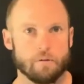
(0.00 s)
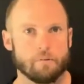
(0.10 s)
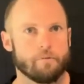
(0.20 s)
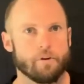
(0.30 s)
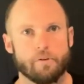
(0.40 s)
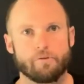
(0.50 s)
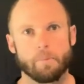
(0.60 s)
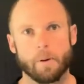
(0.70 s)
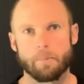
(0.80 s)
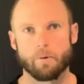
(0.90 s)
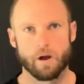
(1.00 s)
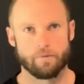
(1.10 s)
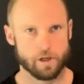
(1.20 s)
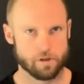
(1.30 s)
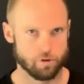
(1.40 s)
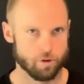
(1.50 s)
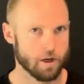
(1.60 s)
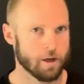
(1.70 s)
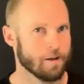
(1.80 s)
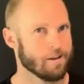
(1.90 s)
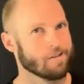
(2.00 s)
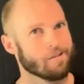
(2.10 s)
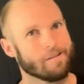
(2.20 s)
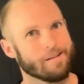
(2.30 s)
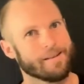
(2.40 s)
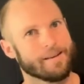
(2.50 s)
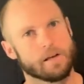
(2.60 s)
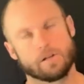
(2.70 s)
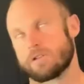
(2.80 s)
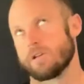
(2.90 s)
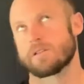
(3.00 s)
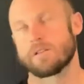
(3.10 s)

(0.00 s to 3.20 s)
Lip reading: very few people ever get to. It's